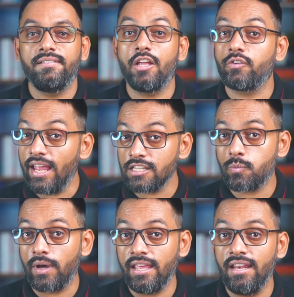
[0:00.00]
Now the next
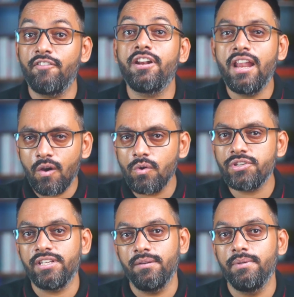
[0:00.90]
one in our
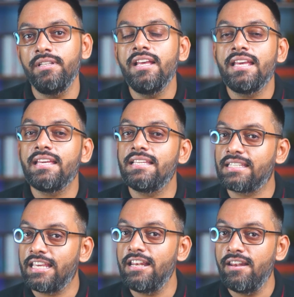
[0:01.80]
negotiable skill